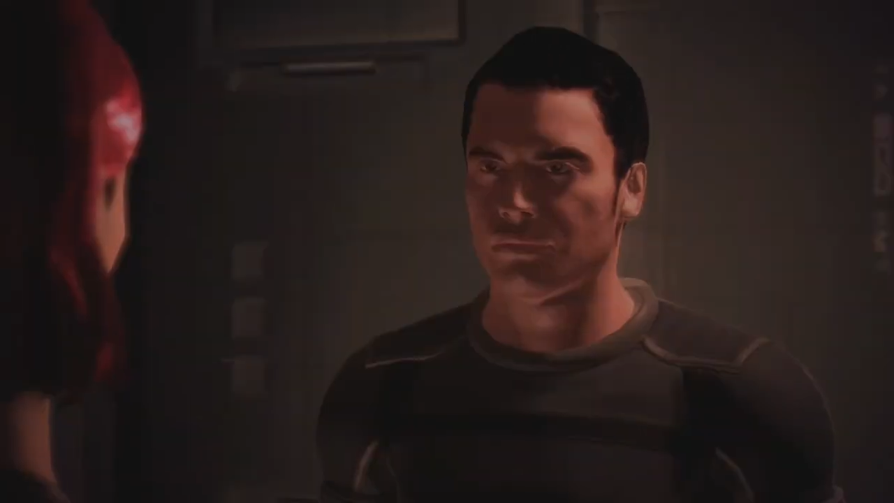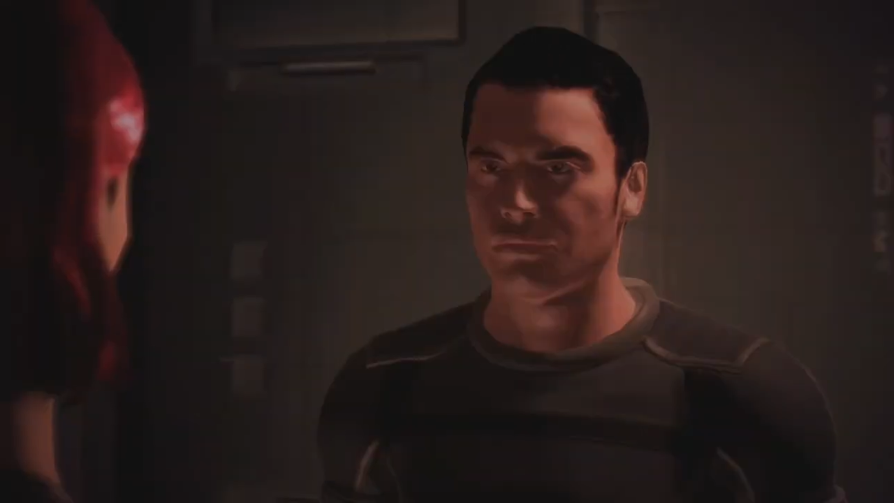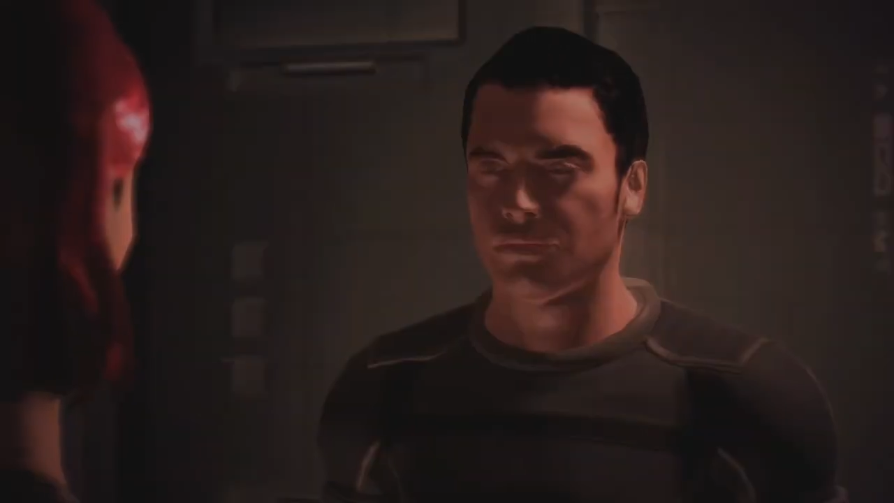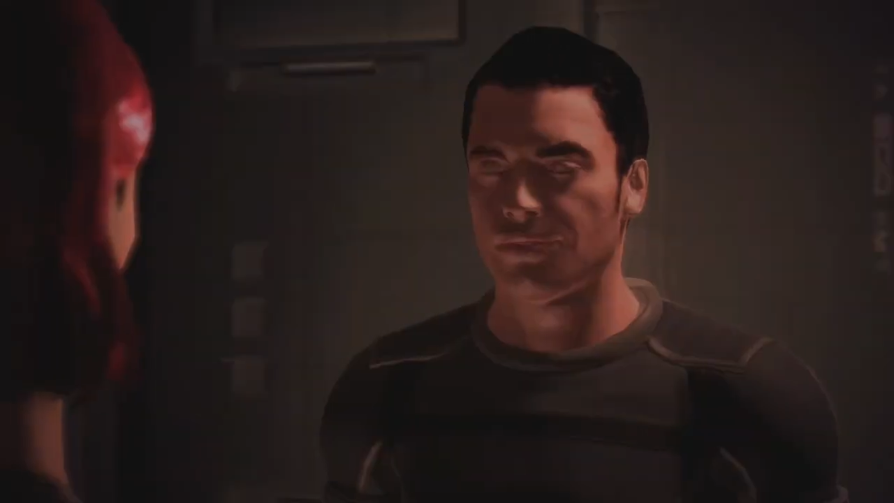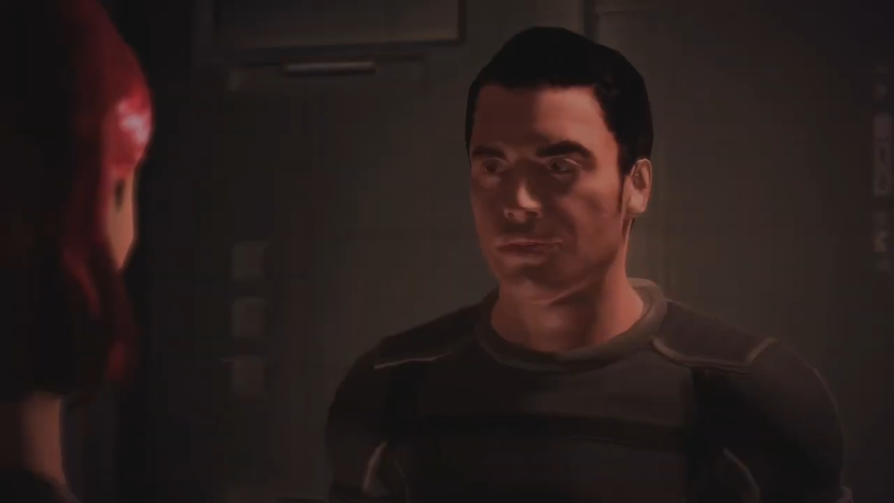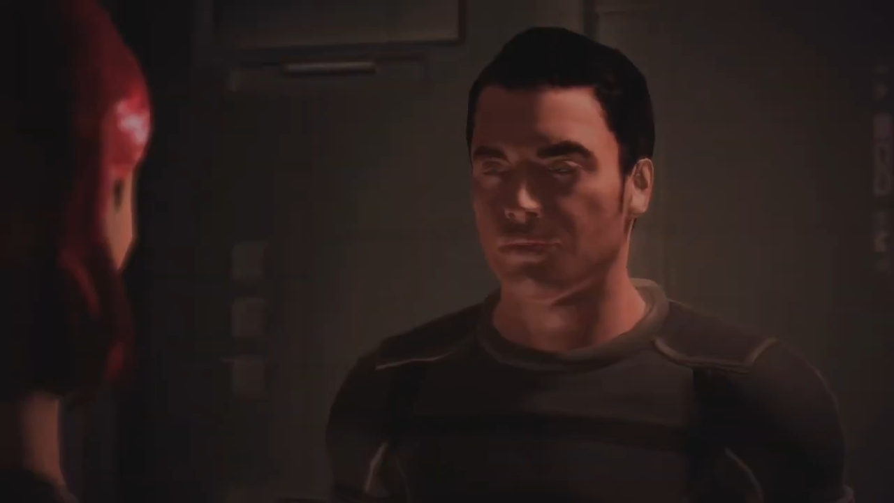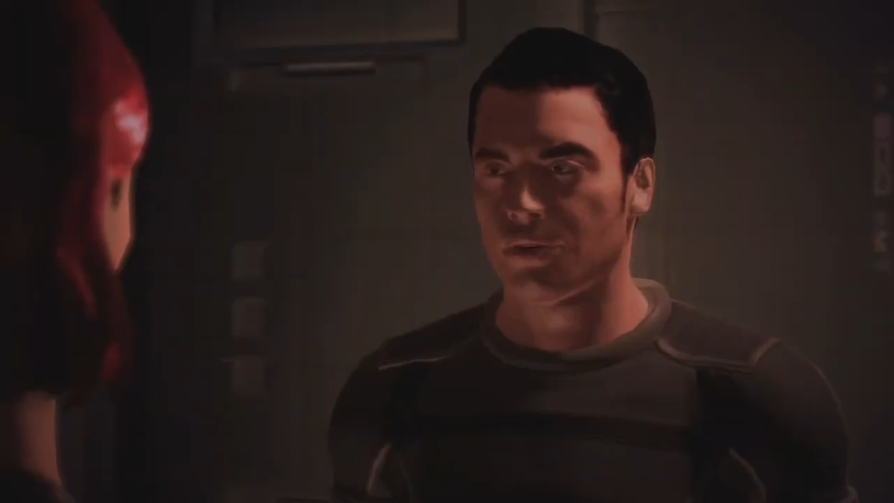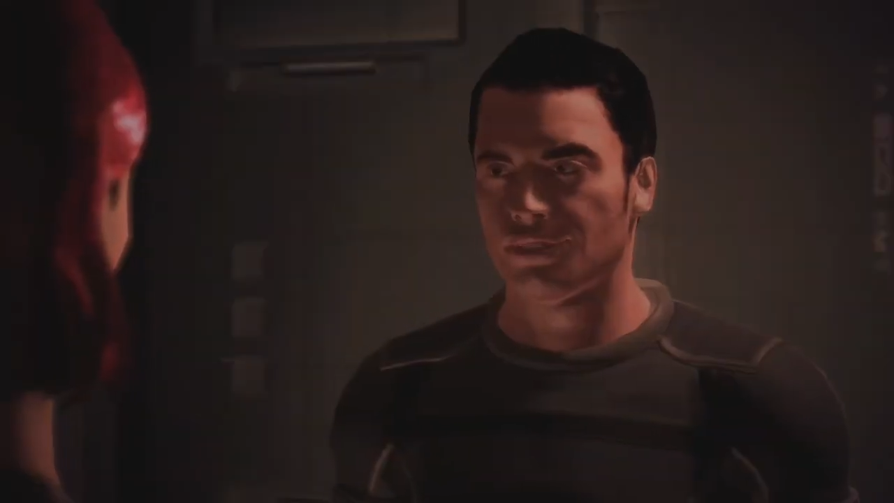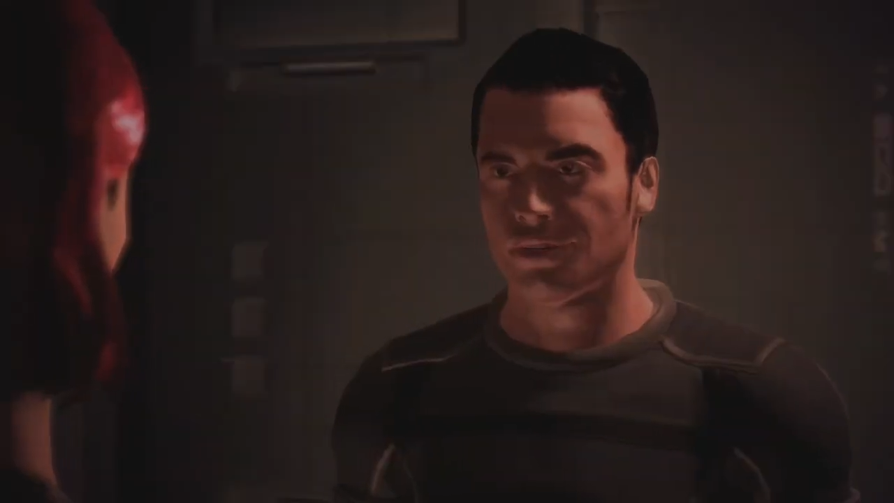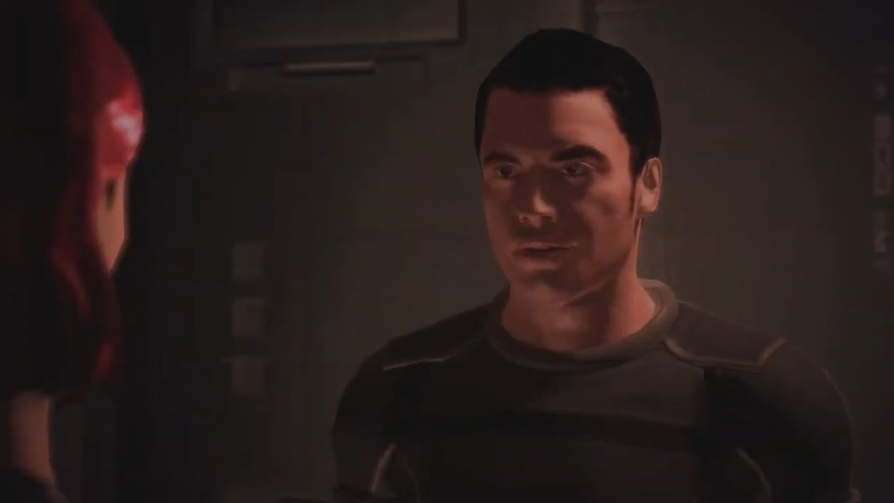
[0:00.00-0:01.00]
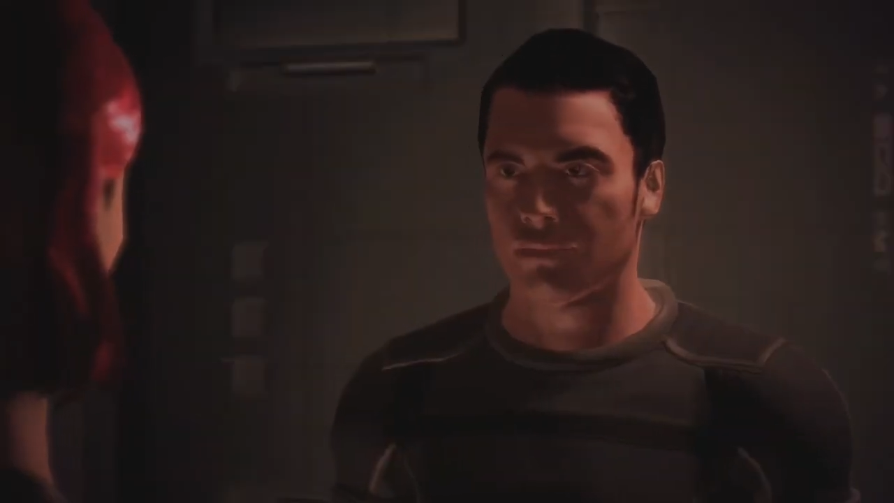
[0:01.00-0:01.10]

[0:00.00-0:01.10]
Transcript: Anyway, this is, I